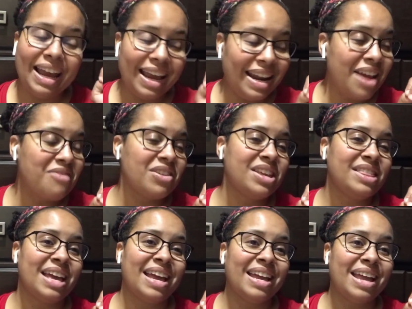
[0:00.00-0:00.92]
and
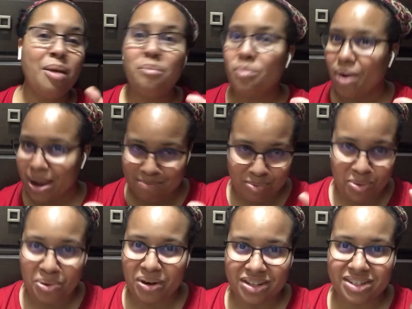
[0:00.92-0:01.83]
everything and
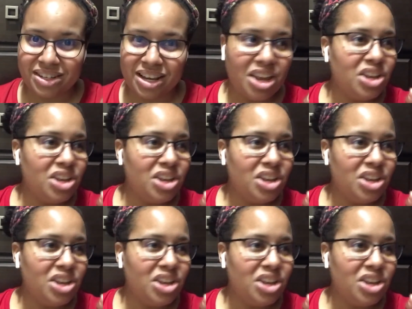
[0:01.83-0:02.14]
whiteboards.